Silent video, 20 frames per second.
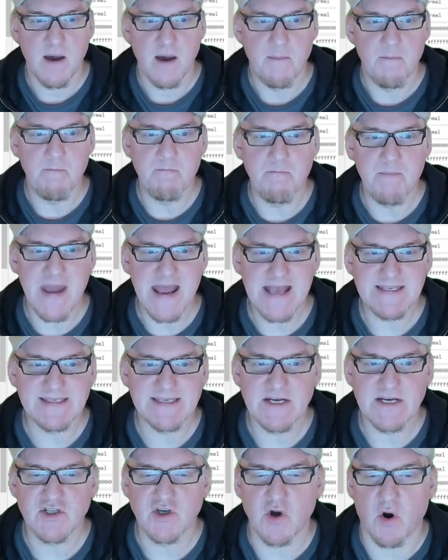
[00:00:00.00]

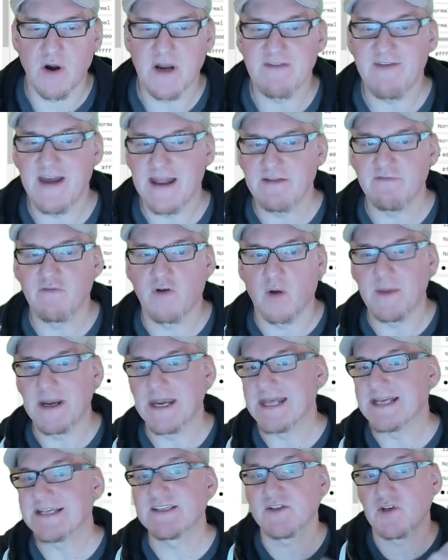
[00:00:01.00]
message or event from an
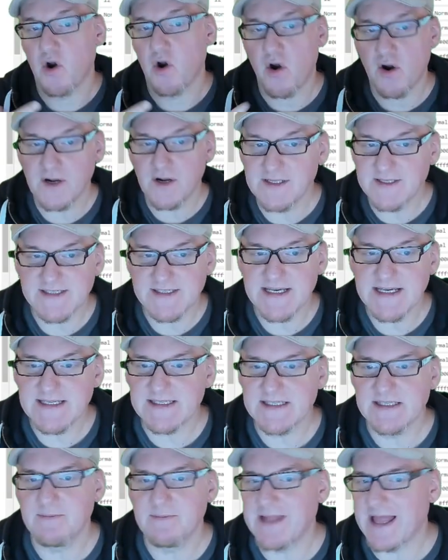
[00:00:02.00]
external
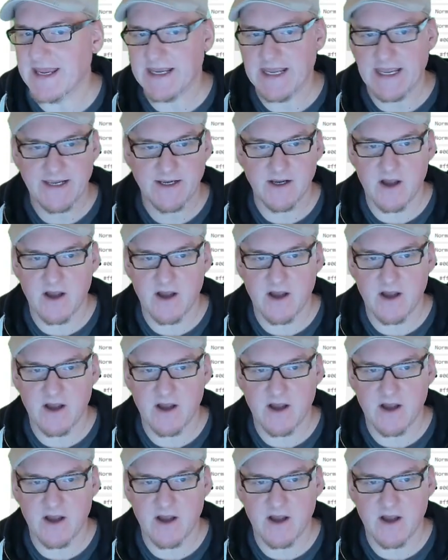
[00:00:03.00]
system like a